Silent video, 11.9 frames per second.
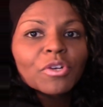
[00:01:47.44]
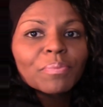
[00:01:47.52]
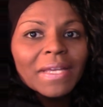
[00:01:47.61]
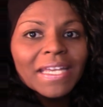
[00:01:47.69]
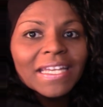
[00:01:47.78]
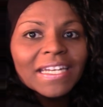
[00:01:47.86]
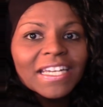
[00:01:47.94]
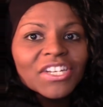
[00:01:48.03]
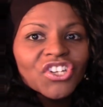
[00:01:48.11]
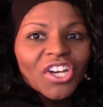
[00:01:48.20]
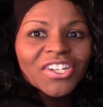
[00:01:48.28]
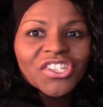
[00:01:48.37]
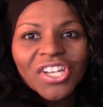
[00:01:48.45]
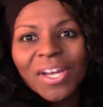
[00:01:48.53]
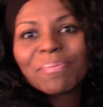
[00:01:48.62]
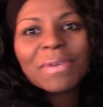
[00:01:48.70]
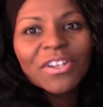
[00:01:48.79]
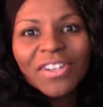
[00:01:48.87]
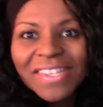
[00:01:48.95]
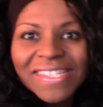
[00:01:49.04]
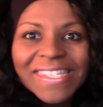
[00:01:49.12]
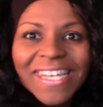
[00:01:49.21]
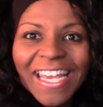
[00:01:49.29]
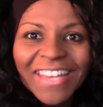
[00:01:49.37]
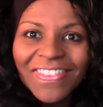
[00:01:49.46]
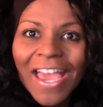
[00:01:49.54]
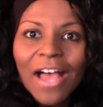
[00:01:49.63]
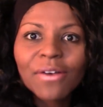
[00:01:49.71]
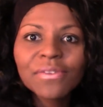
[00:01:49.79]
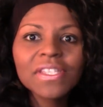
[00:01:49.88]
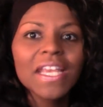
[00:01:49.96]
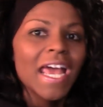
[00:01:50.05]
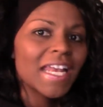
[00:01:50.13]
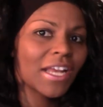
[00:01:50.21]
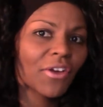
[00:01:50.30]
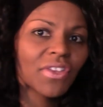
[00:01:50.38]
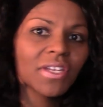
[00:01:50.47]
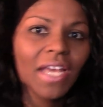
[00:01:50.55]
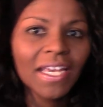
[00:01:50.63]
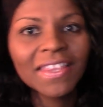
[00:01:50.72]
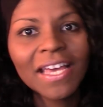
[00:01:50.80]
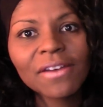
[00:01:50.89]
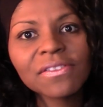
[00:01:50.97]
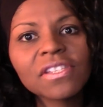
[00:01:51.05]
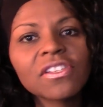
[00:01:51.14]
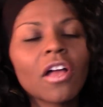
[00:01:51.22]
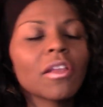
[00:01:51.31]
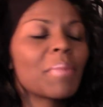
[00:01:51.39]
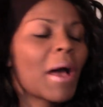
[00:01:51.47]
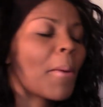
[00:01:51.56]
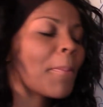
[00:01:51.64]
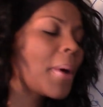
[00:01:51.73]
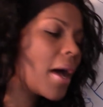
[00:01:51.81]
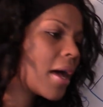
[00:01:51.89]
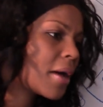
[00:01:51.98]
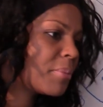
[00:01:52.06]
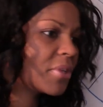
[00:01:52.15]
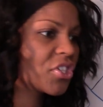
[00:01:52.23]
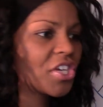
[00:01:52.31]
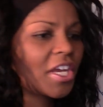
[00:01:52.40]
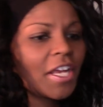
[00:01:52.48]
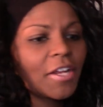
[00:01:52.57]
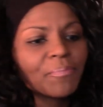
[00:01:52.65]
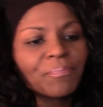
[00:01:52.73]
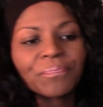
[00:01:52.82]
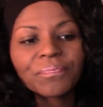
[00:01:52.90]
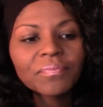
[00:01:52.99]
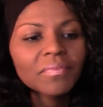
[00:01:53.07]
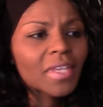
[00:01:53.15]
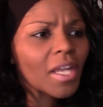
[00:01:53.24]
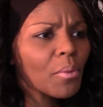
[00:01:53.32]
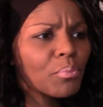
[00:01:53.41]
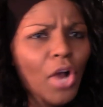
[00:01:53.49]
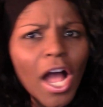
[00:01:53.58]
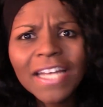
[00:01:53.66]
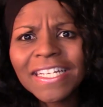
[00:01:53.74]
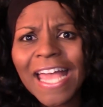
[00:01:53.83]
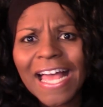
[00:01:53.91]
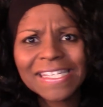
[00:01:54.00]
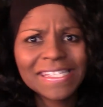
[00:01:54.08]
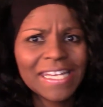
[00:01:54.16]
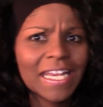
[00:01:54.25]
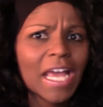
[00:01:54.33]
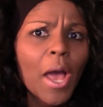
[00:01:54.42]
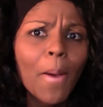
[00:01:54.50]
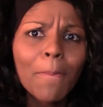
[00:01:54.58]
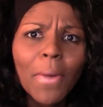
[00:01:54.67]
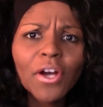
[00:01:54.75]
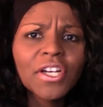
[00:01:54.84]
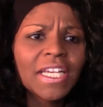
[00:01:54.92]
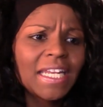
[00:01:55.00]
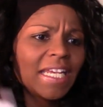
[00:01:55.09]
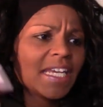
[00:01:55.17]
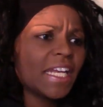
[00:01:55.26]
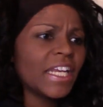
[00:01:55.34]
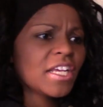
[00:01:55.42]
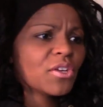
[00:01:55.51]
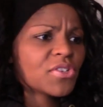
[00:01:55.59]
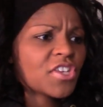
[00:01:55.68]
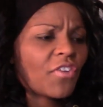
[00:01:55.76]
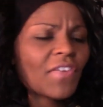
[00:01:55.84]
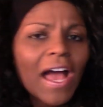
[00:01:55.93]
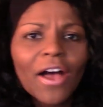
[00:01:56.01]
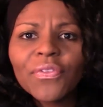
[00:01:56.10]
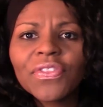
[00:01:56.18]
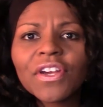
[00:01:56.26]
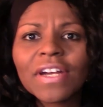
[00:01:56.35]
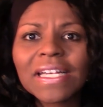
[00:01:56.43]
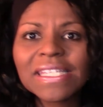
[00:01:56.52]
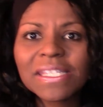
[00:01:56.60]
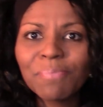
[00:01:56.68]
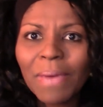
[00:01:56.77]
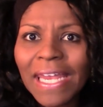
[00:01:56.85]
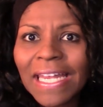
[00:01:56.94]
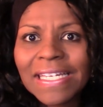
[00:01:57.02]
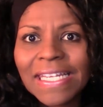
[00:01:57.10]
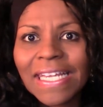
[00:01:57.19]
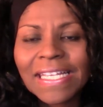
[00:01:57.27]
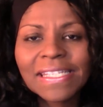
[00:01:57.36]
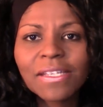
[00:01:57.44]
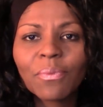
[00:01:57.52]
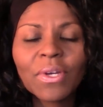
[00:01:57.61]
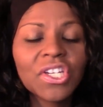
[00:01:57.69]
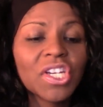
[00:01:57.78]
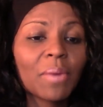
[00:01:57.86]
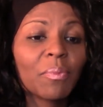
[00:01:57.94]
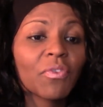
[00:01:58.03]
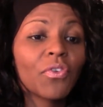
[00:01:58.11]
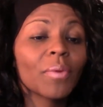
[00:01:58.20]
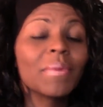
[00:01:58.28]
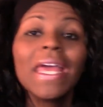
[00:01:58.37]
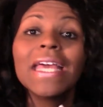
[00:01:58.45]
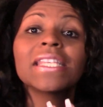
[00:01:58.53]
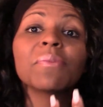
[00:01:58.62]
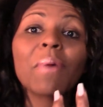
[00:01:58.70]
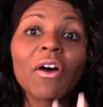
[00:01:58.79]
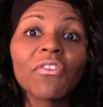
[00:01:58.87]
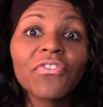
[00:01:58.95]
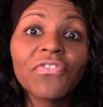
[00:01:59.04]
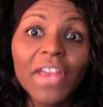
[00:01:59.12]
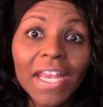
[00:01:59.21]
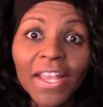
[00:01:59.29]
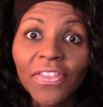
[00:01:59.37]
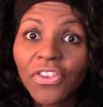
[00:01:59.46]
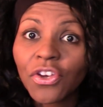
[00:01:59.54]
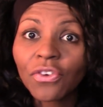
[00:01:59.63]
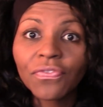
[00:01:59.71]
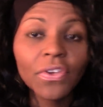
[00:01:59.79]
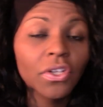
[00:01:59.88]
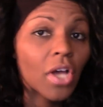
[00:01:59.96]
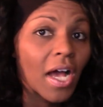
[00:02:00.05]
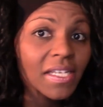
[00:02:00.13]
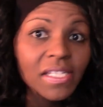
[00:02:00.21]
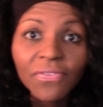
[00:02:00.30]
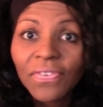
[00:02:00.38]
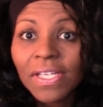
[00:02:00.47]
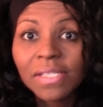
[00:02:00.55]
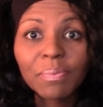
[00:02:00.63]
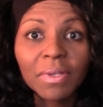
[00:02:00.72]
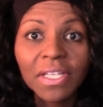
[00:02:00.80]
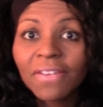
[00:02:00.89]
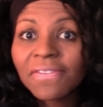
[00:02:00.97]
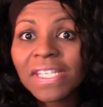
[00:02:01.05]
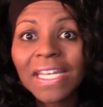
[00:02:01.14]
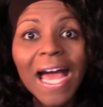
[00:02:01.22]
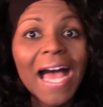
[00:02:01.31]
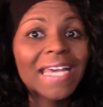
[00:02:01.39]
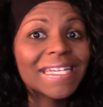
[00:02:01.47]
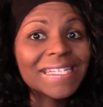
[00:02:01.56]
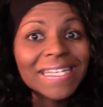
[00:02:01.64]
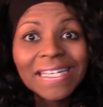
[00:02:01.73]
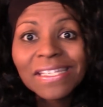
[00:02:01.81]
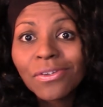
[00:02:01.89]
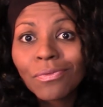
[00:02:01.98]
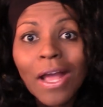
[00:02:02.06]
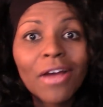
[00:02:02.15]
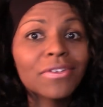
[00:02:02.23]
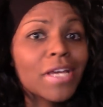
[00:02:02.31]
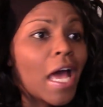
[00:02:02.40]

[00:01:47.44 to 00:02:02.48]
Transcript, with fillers: being in a conjunction up here in this ninth house. Now, the ninth house is all about publishing broadcasting, marketing, getting yourself out there, expanding in some way, shape, or form. It's about faith, your philosophies, beliefs, and ideas around